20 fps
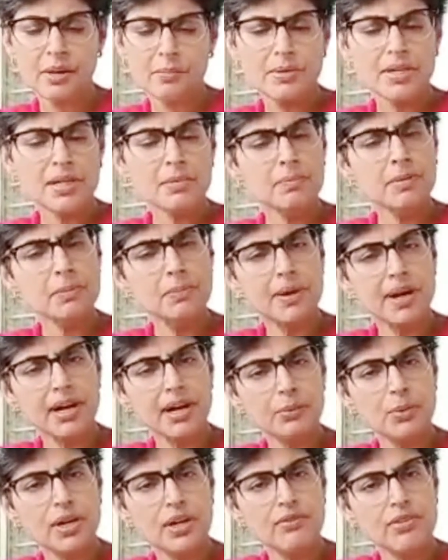be
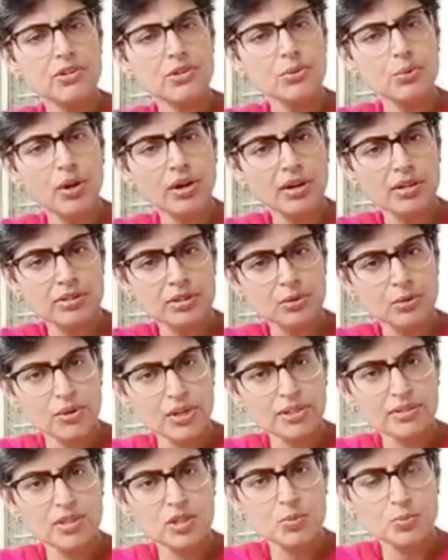prepared whenever you are
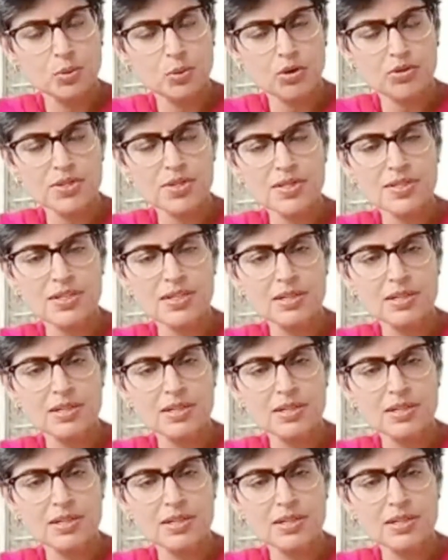undergoing this process.